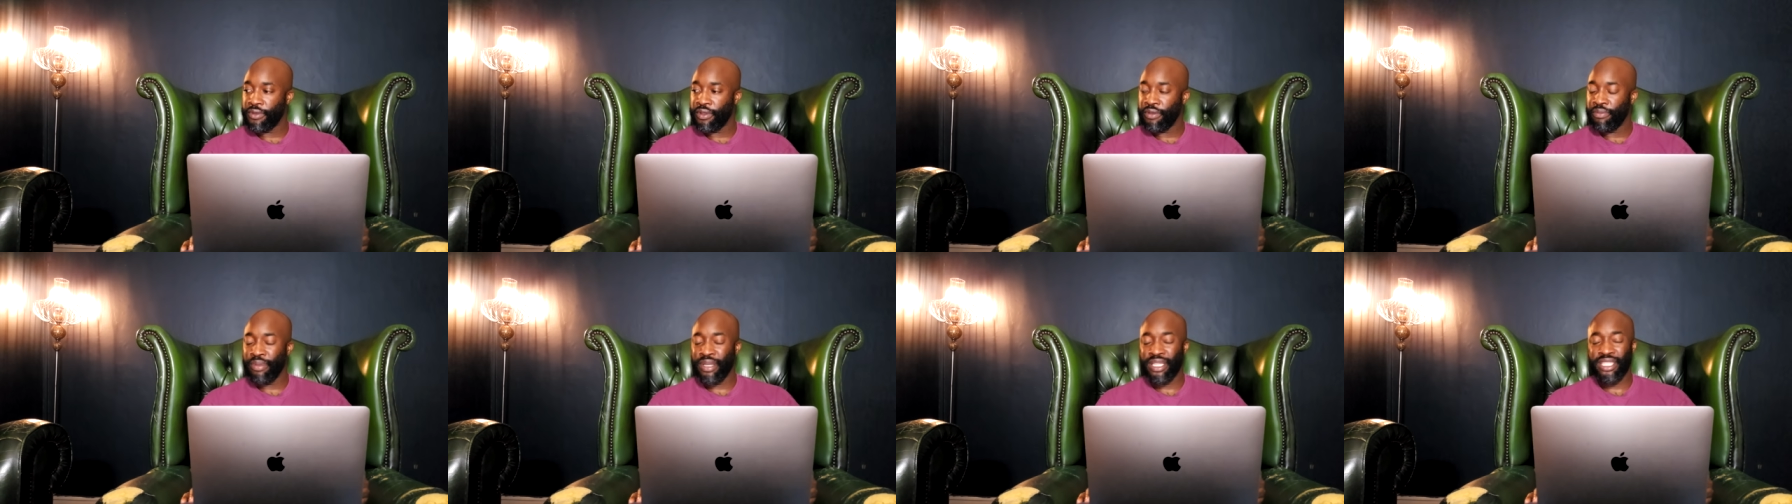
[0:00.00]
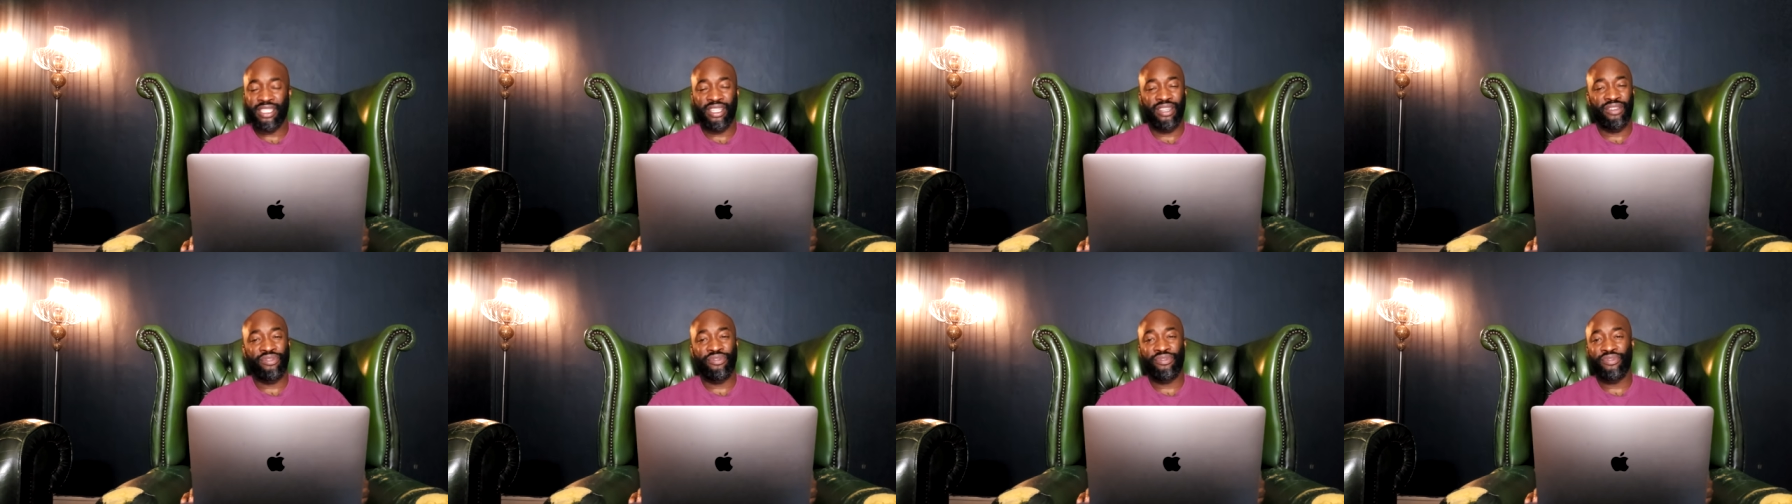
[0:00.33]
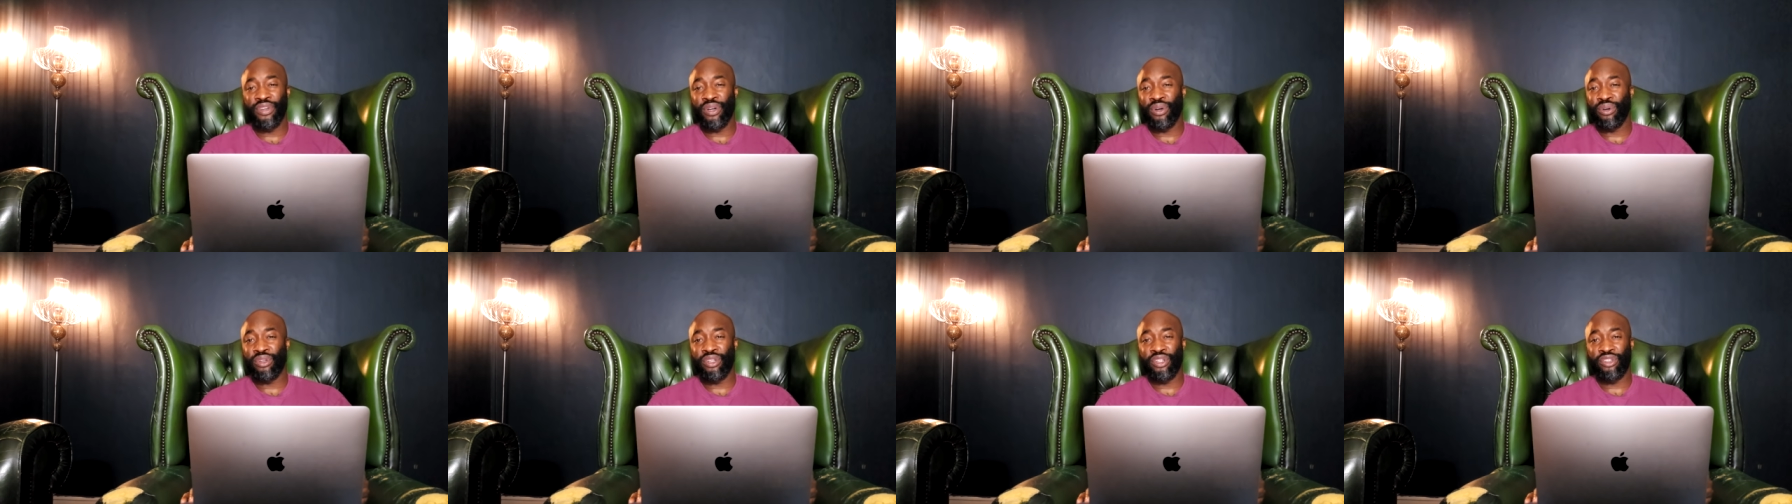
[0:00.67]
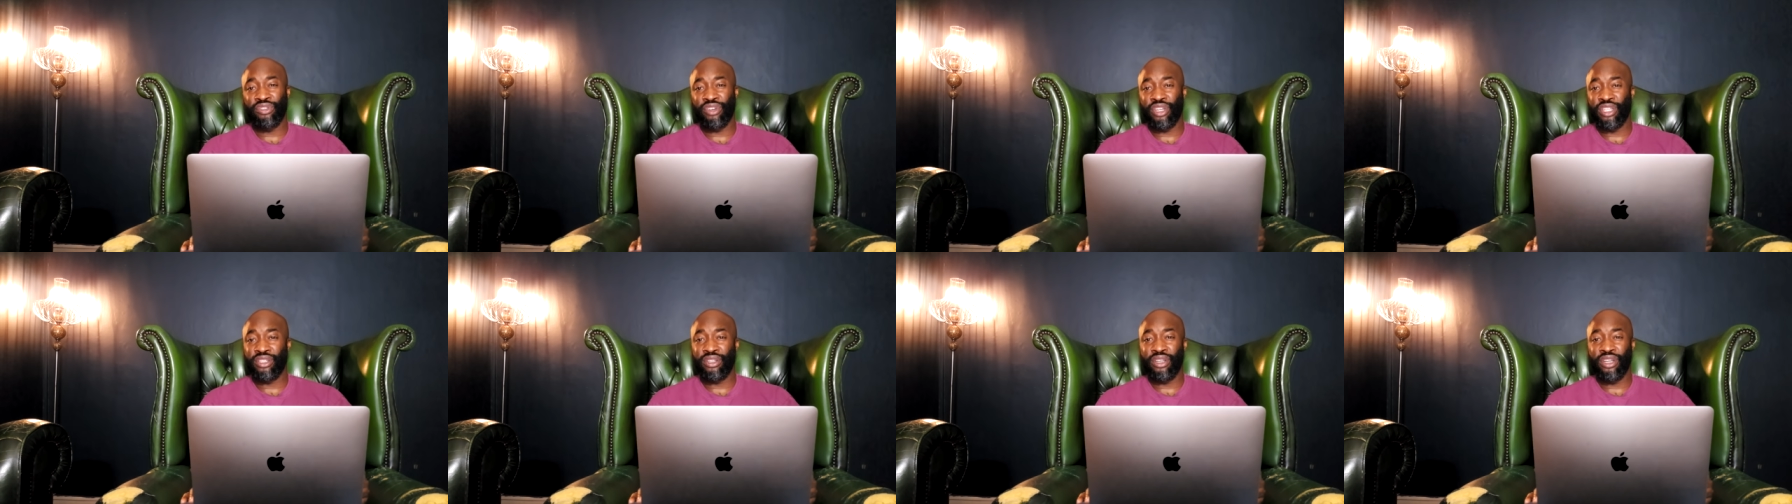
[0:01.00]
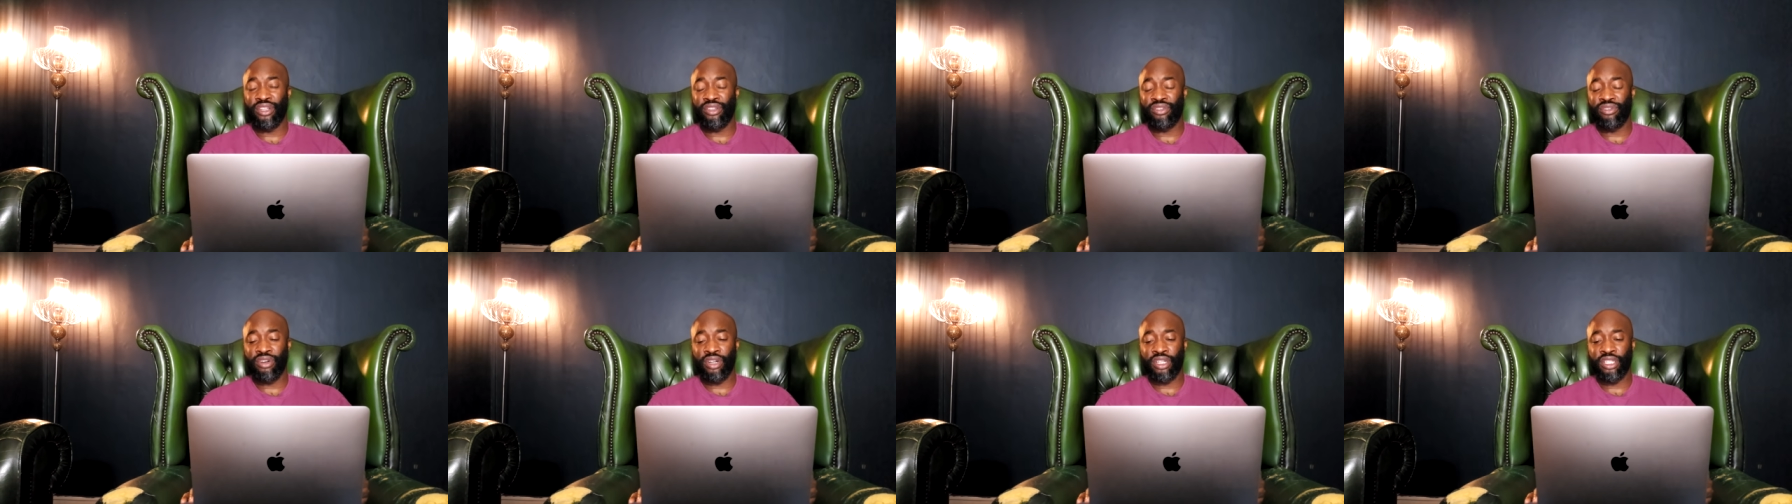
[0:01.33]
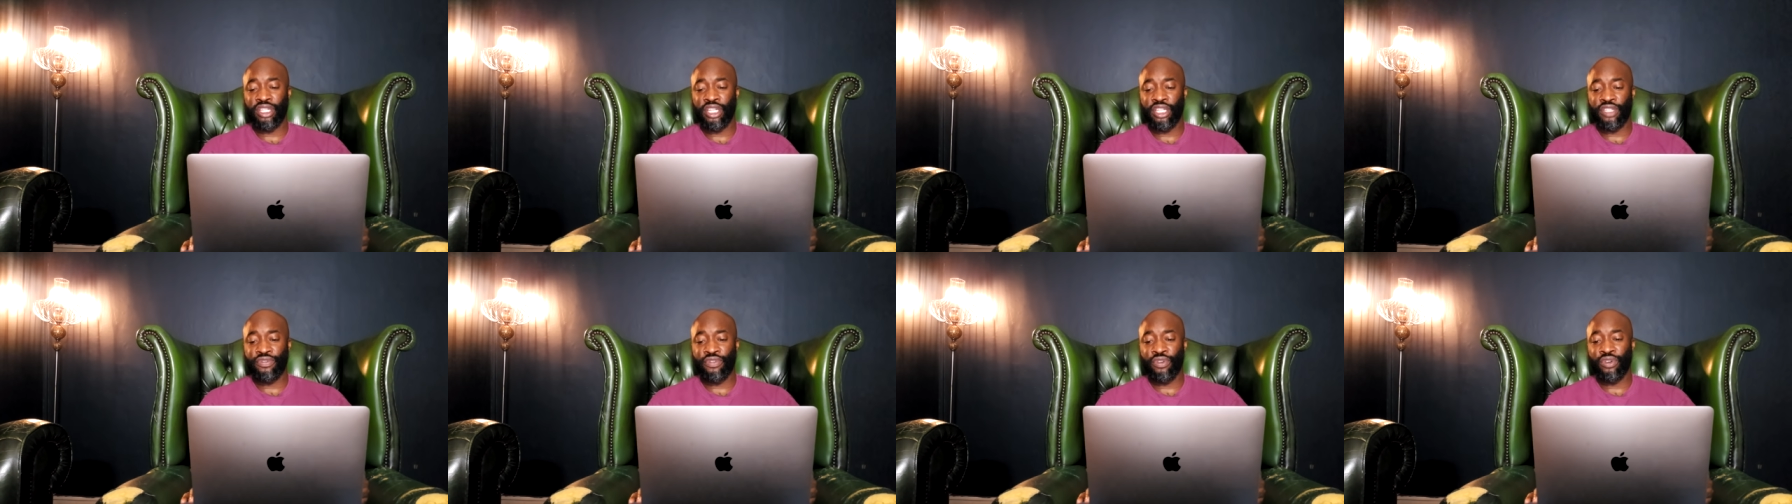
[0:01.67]
basically failed a, a drug
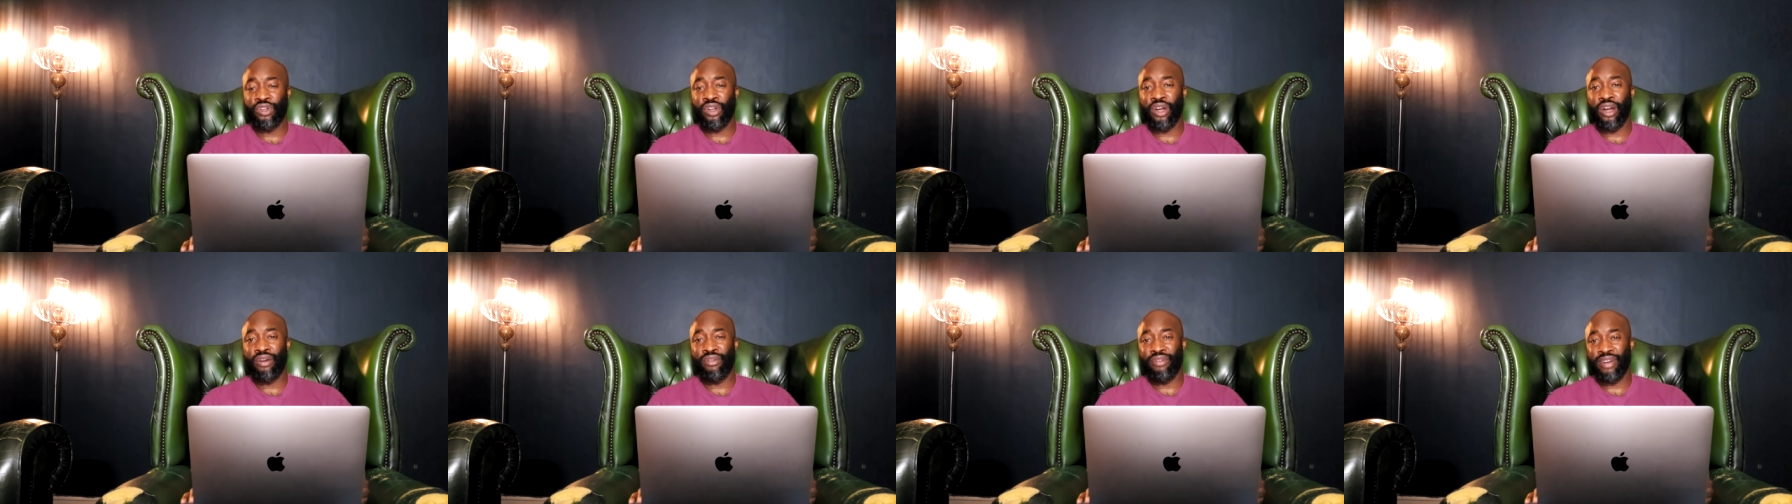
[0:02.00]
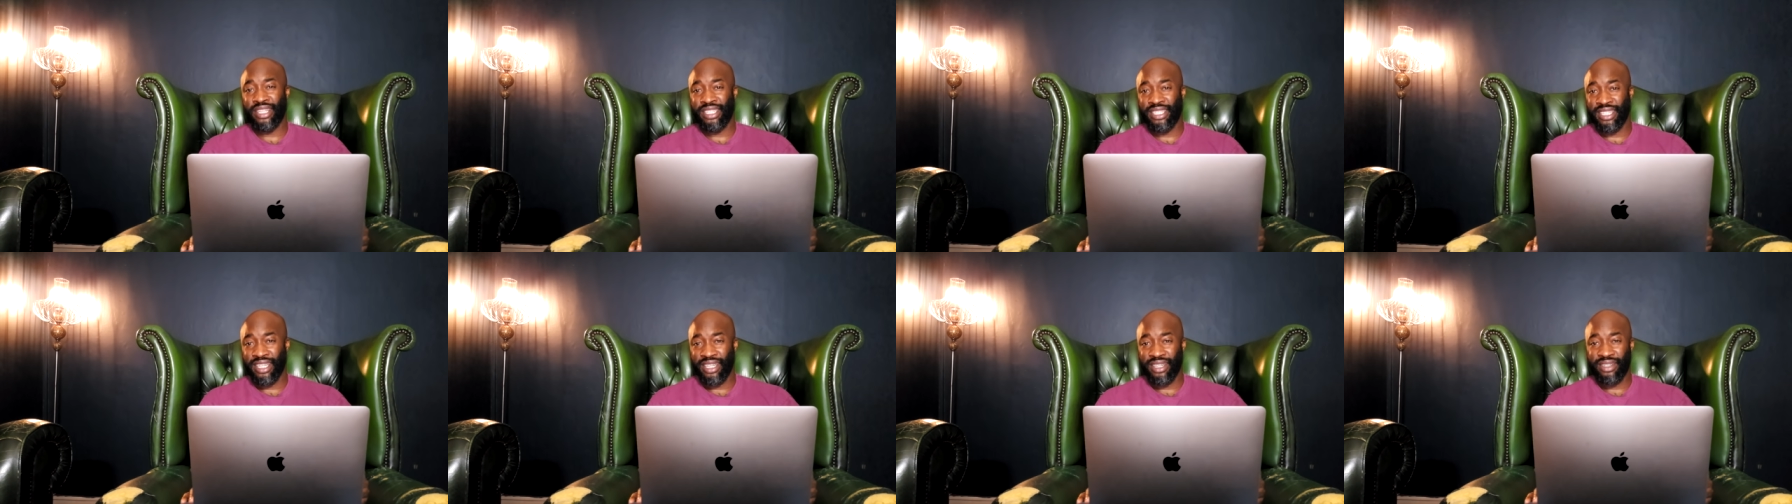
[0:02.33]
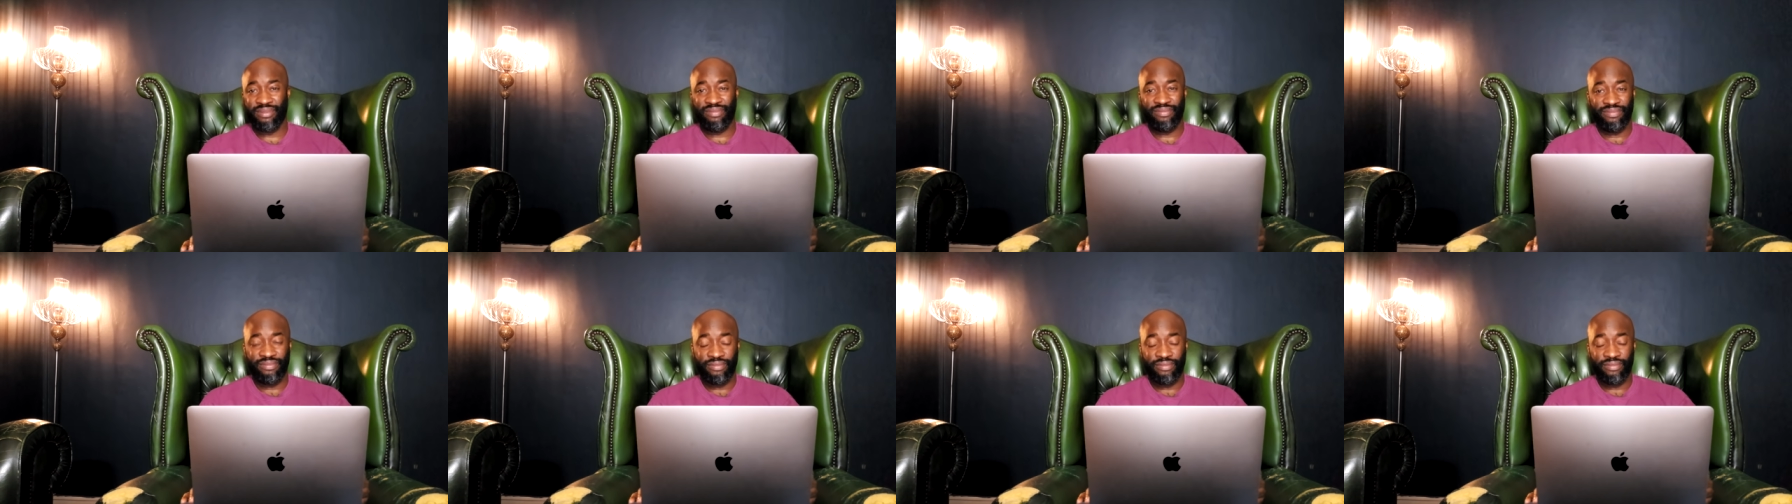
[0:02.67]
test for a diuretic.